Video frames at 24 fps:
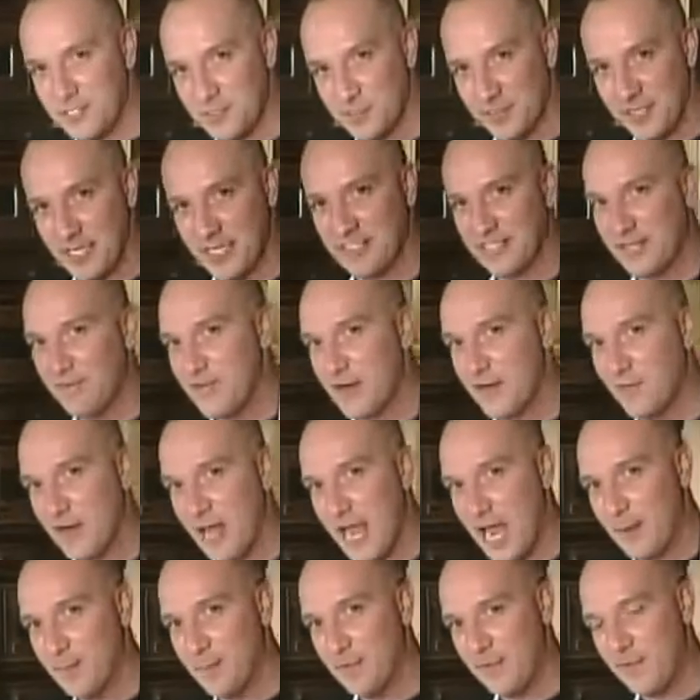Probably some things
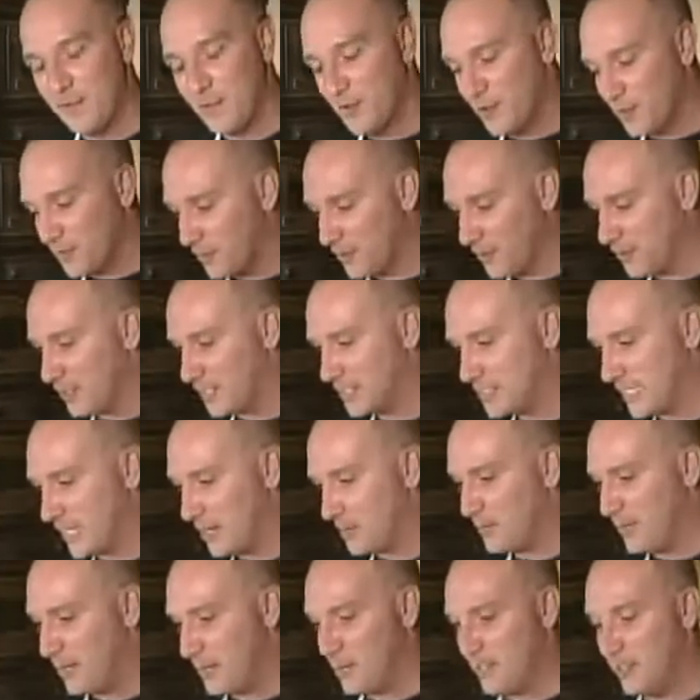they've never had before.
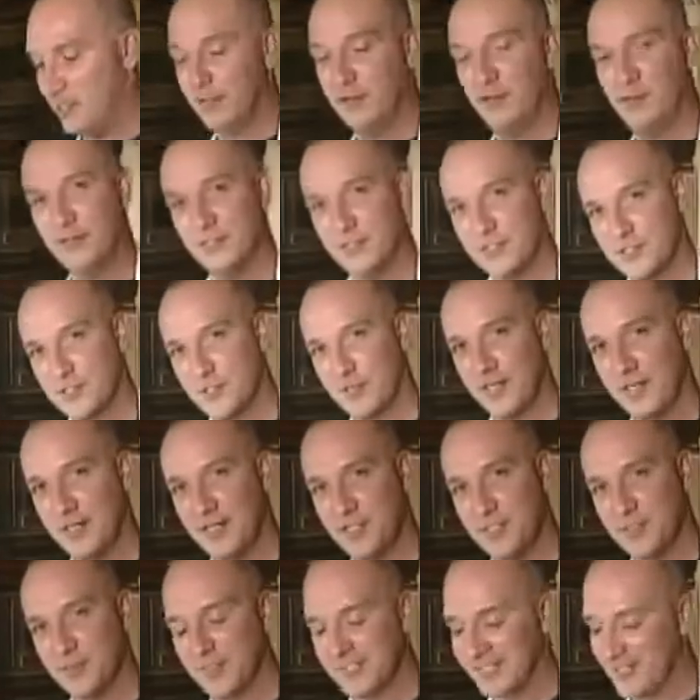They're gonna sound maybe a little bit
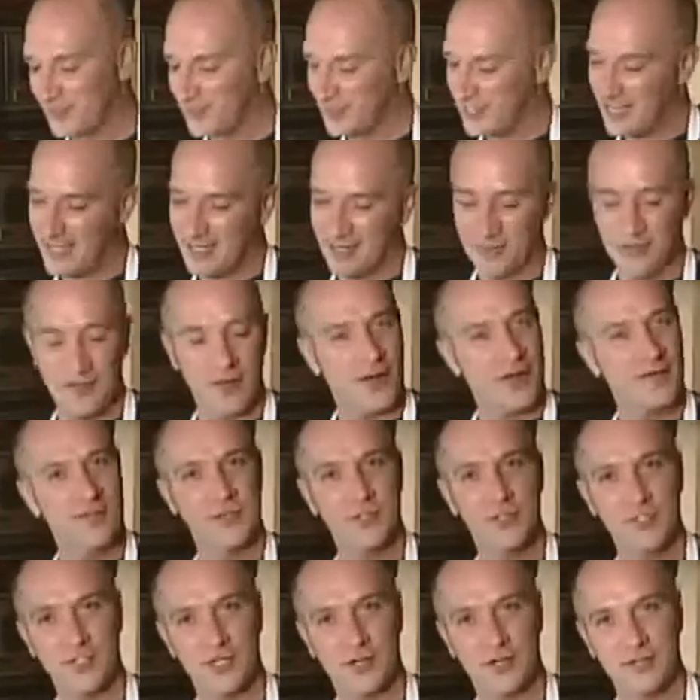strange, but they're
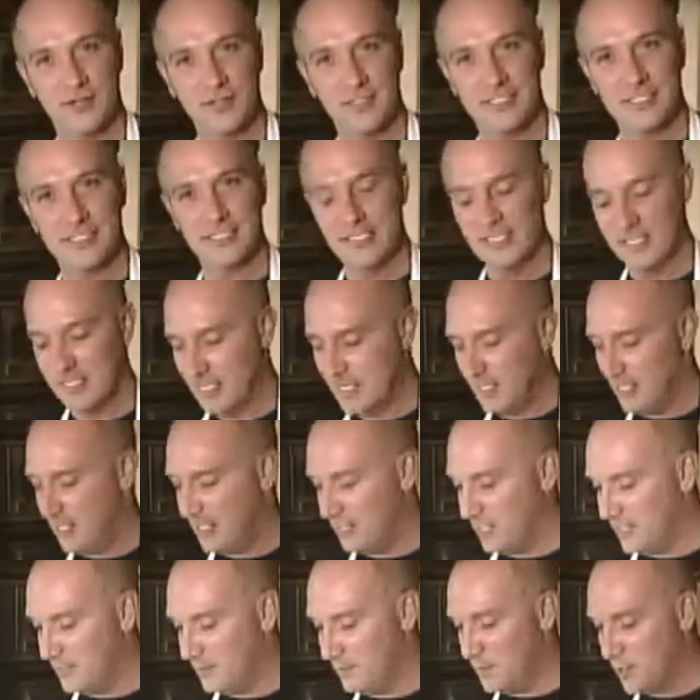not off the charts.
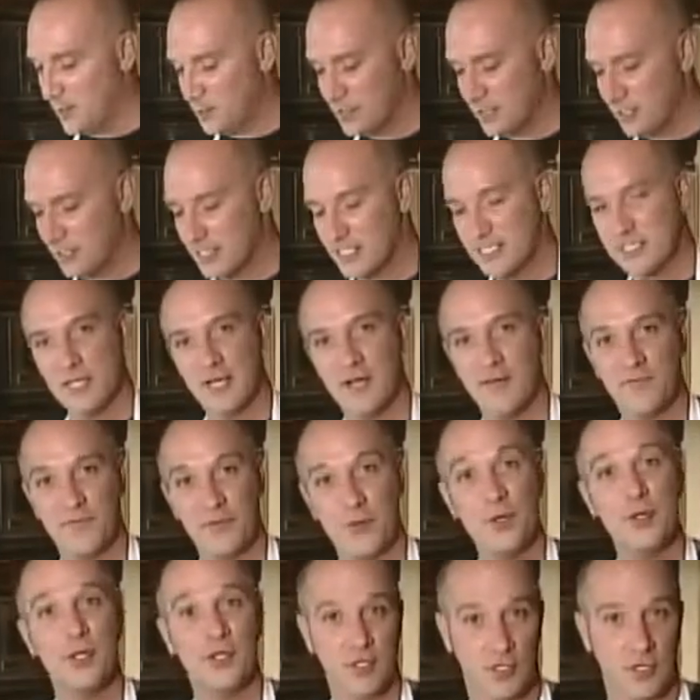Most of this
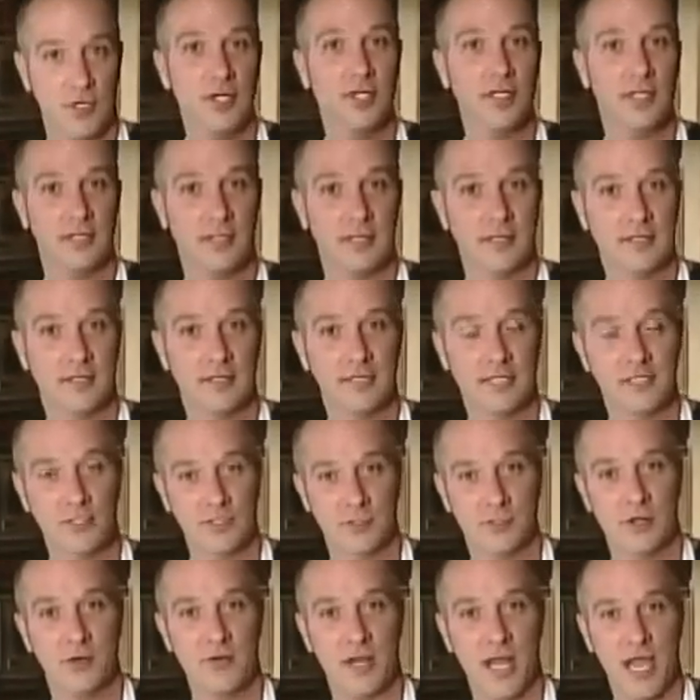stuff you can cook
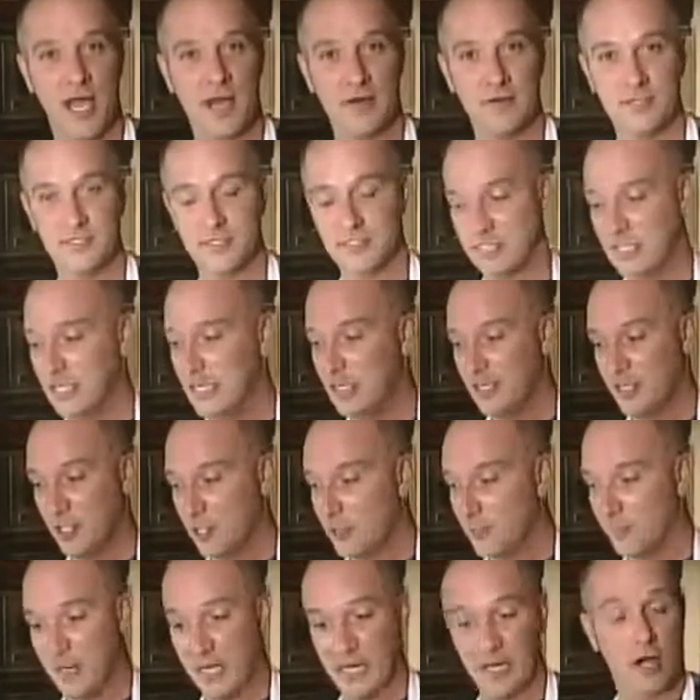at your own house.
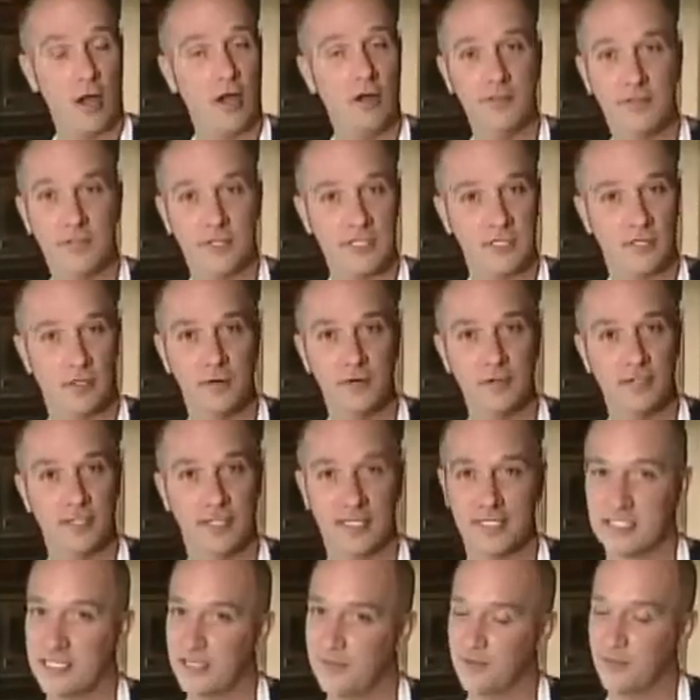You can buy all of
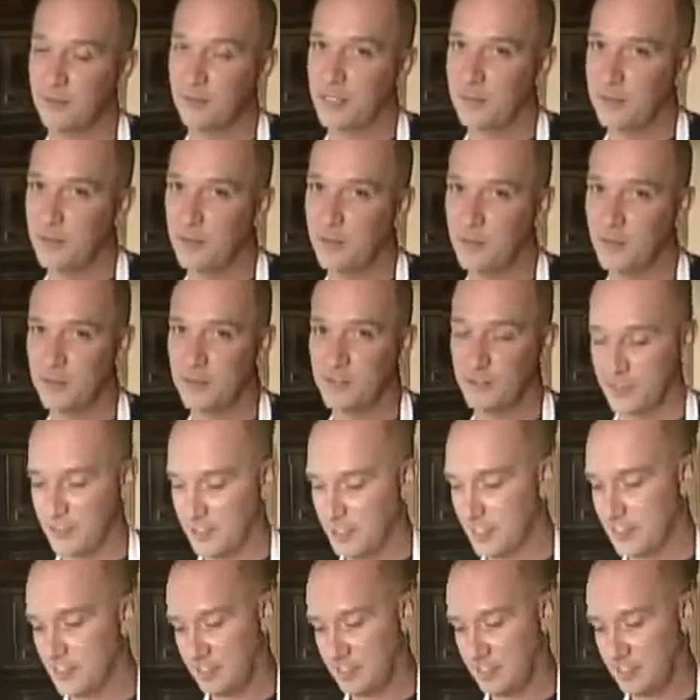this locally except for maybe one or